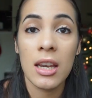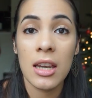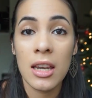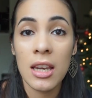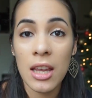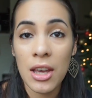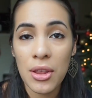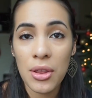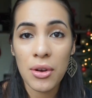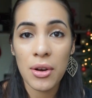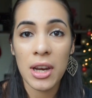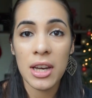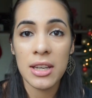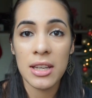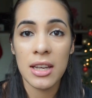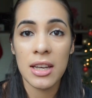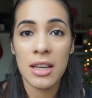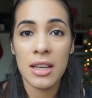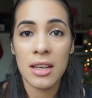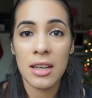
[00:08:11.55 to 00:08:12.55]
Another
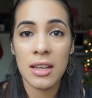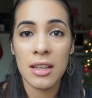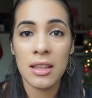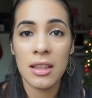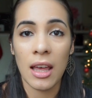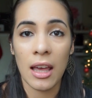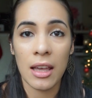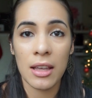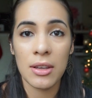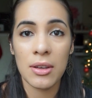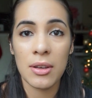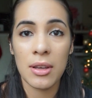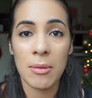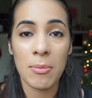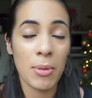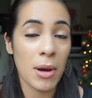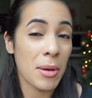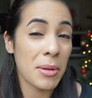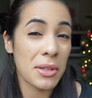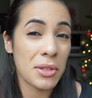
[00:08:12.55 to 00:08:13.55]
idea that you
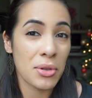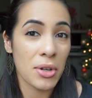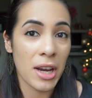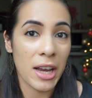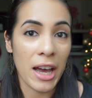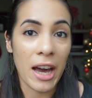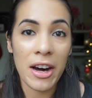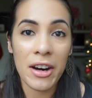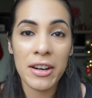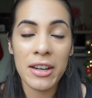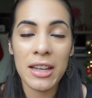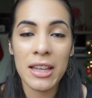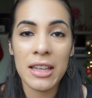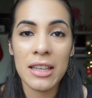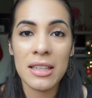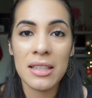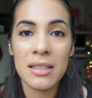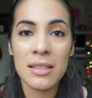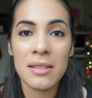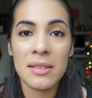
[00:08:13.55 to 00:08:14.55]
can probably try out
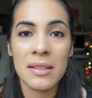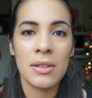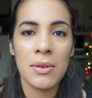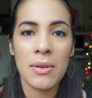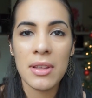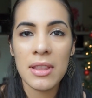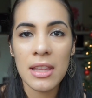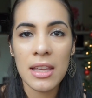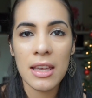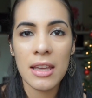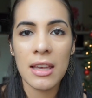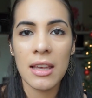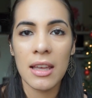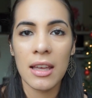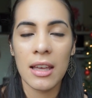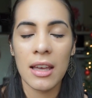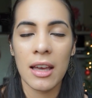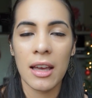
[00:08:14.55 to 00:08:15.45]
is doing the